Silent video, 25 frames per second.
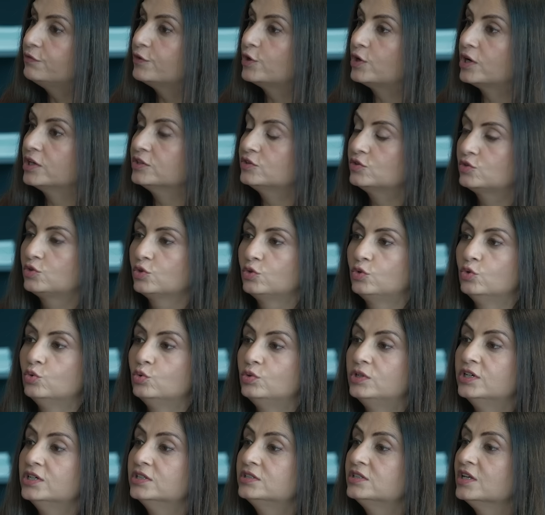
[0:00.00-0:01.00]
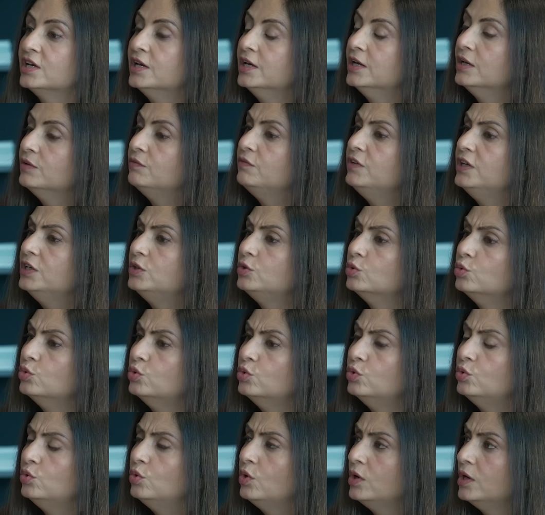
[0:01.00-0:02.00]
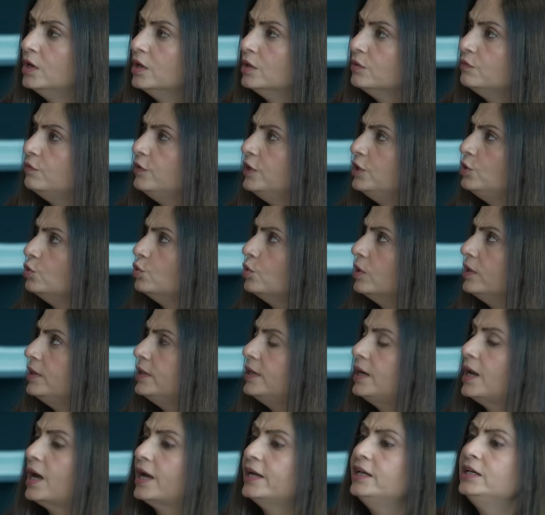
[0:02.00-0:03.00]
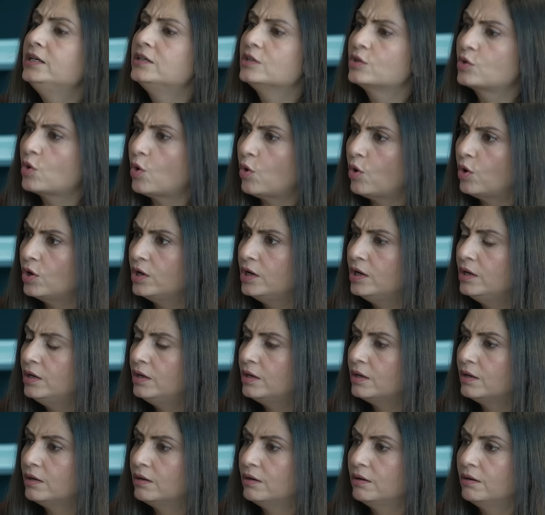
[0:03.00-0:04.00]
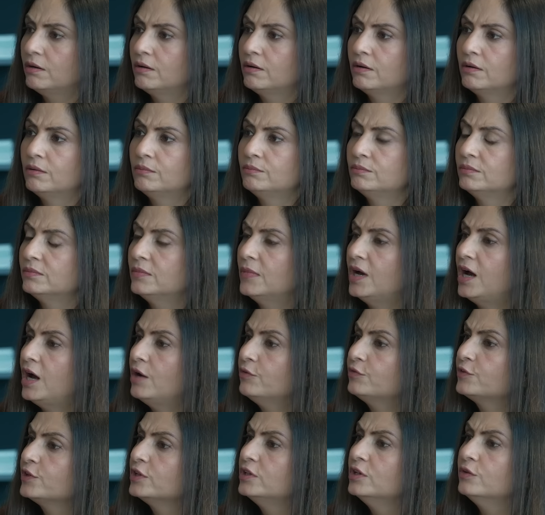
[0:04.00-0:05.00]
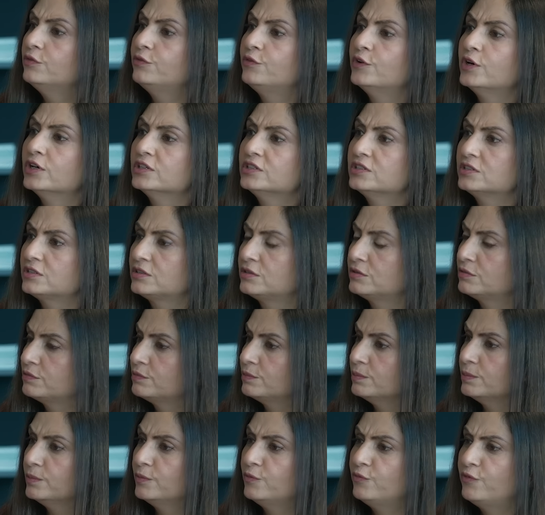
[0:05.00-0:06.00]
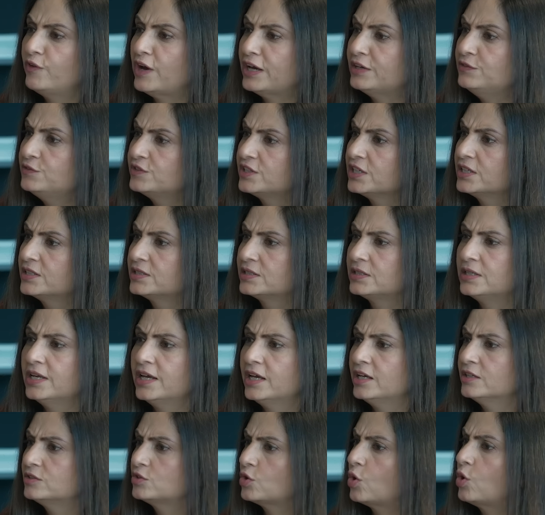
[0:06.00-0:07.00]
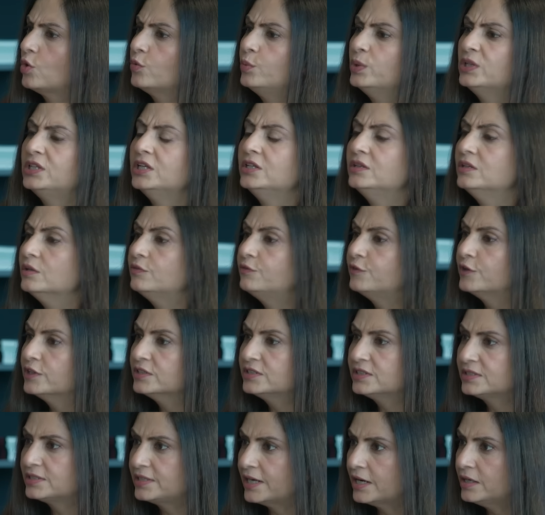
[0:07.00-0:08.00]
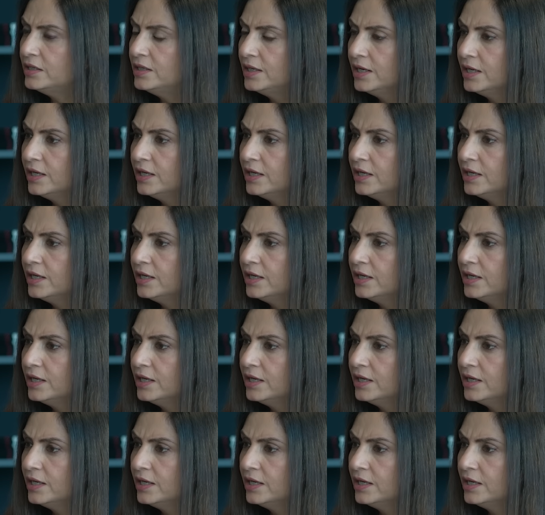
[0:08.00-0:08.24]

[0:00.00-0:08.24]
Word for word: for us to do this. We do we do a light call um, after the first five, six days or mm. within the first 10